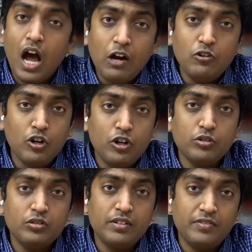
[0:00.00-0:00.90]
How
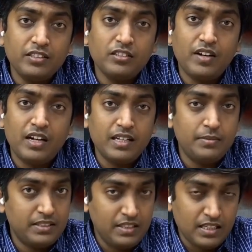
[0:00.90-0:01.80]
long do the effects of
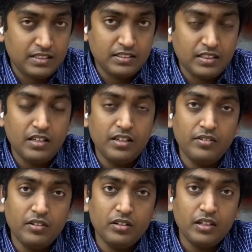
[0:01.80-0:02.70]
rTMS last?
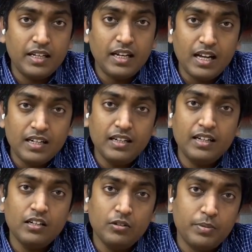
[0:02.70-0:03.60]
In our
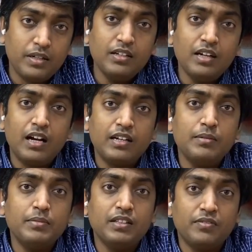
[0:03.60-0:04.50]
clinical opinion,
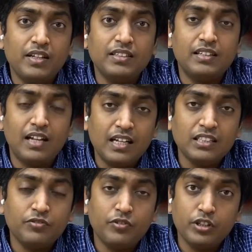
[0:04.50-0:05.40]
rTMS effects
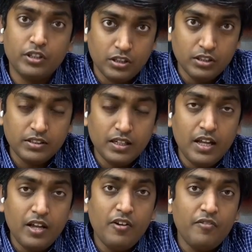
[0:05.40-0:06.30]
last for years.
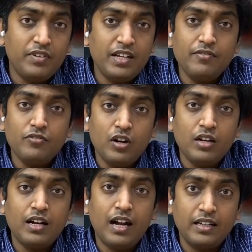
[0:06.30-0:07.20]
We have
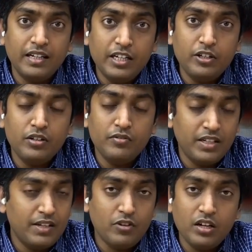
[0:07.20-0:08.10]
not
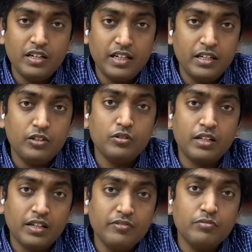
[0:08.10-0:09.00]
needed
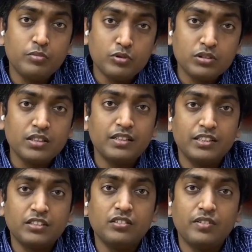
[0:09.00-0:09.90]
to give booster
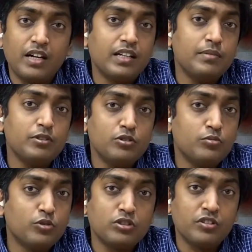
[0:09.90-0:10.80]
sessions of rTMS
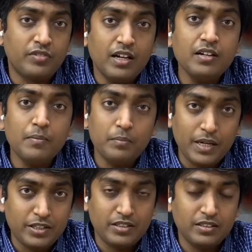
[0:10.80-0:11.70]
to most of our
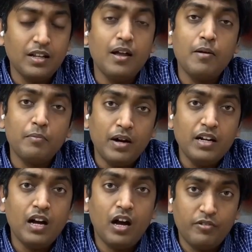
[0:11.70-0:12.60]
patients.
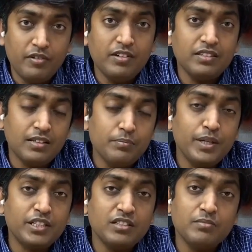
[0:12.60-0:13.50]
But however,
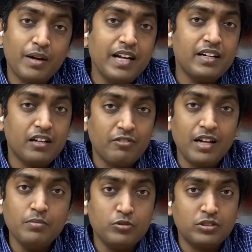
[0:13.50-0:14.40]
some patients might
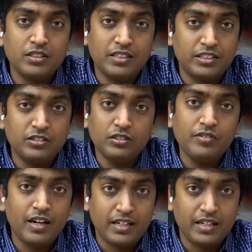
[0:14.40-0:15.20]
require booster sessions of